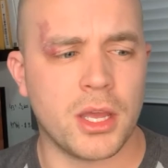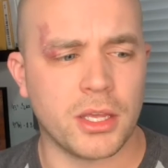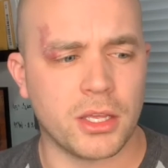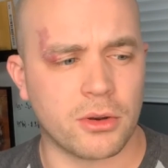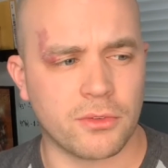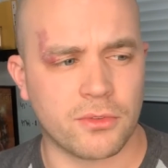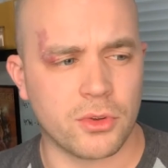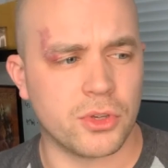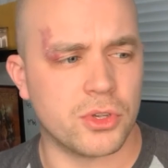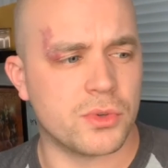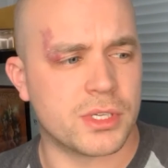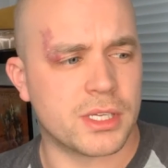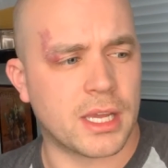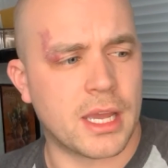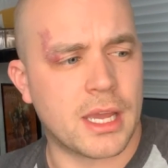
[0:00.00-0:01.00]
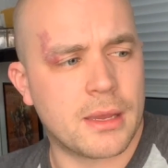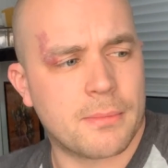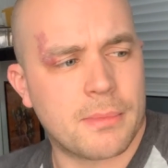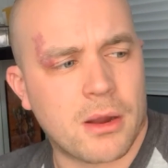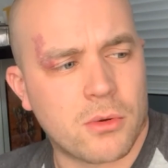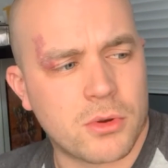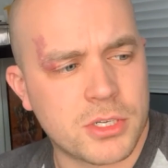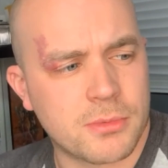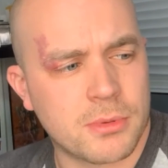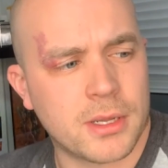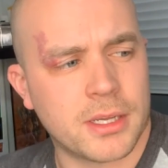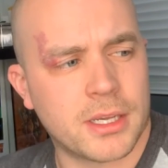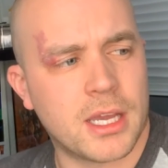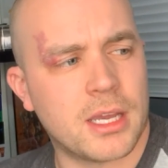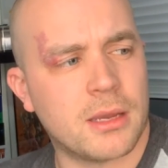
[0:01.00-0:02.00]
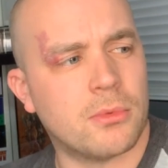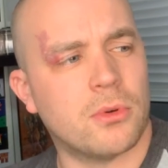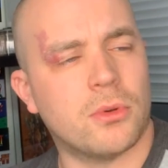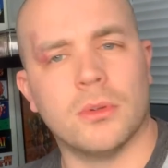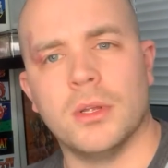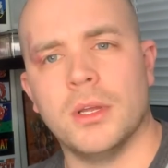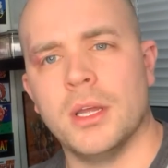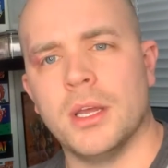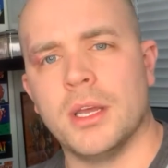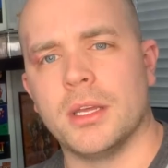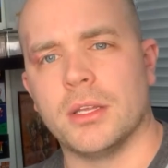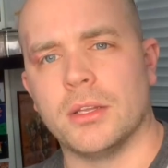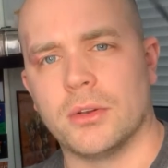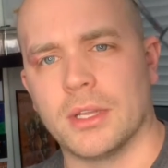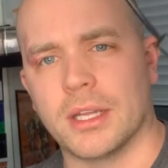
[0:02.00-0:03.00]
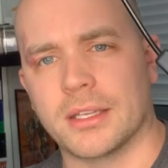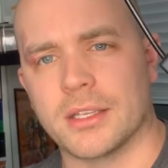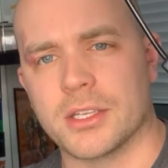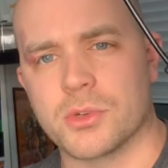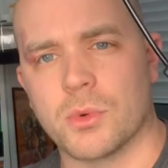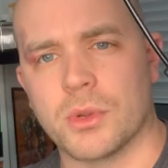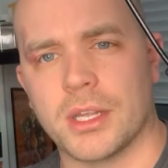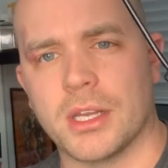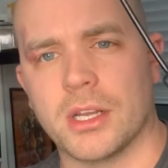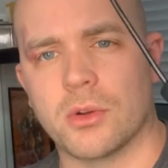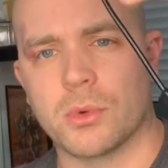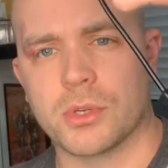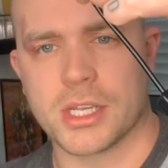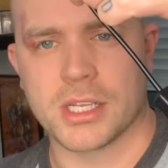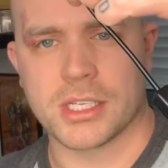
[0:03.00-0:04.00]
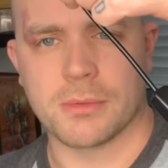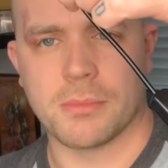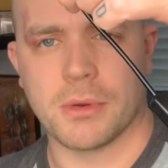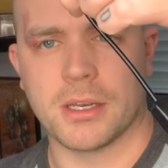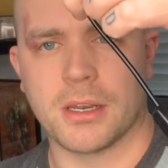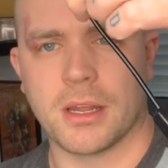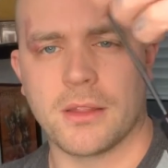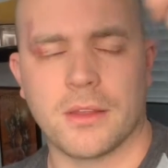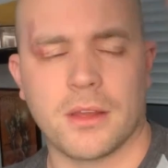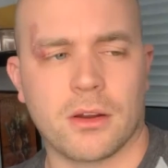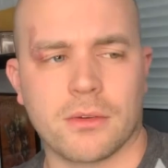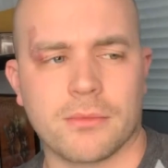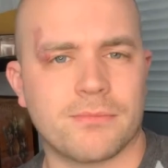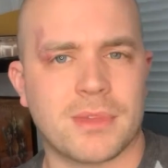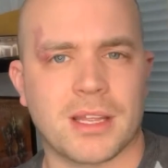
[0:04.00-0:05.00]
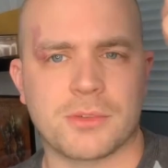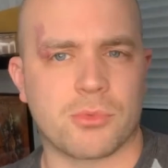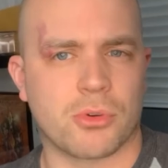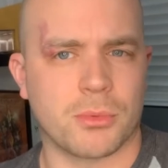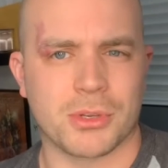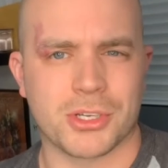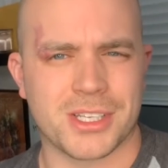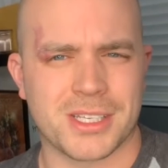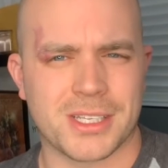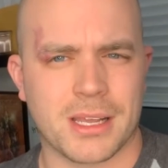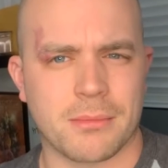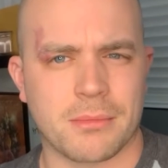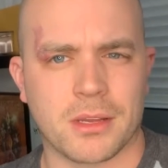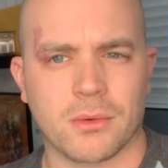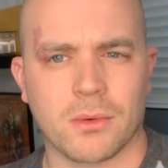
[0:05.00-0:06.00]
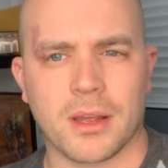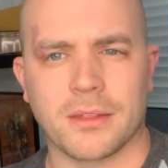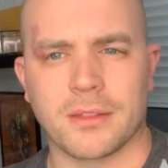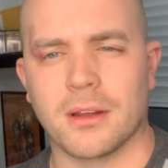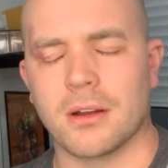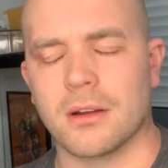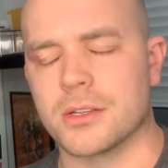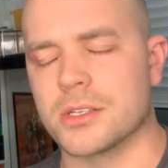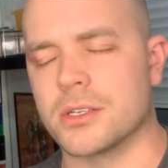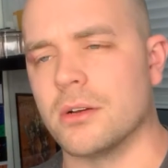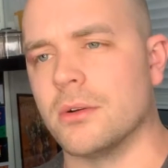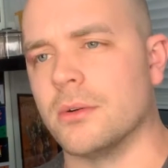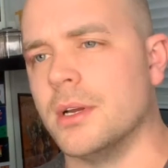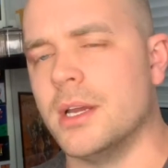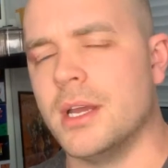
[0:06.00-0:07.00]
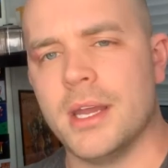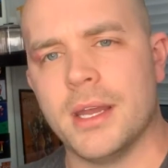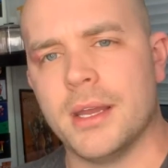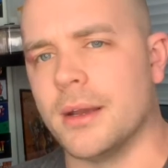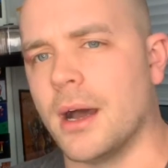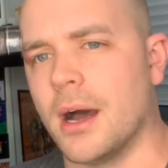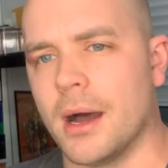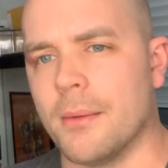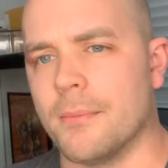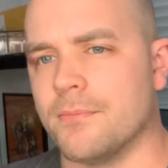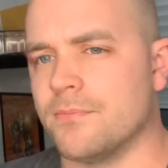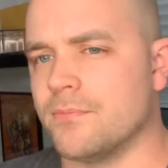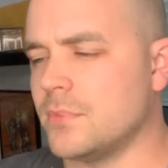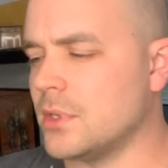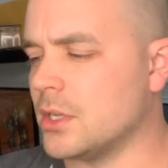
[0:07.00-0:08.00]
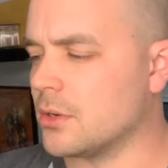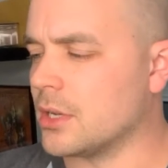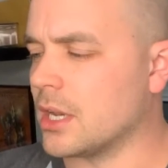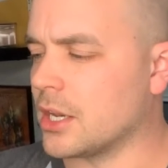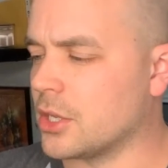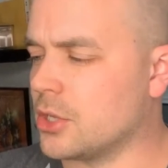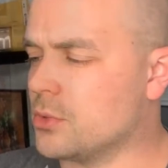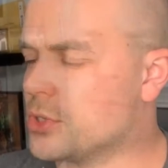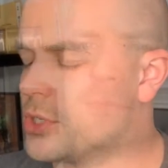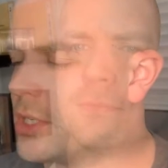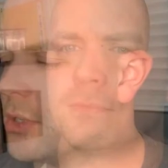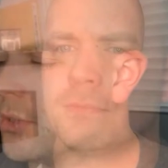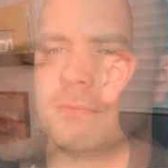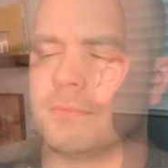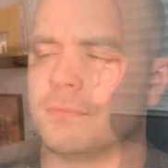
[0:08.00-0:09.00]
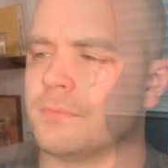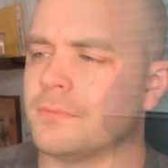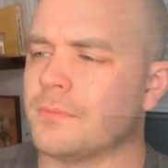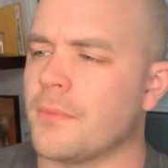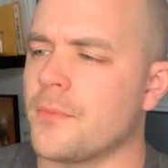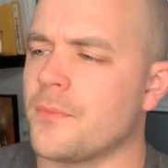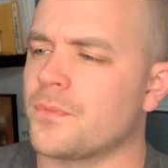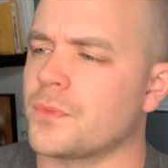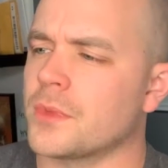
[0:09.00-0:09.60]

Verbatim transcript: If you're using a power supply cable, like this one here, which has the button on there, that's pretty much the same thing right there. So, not a huge deal there.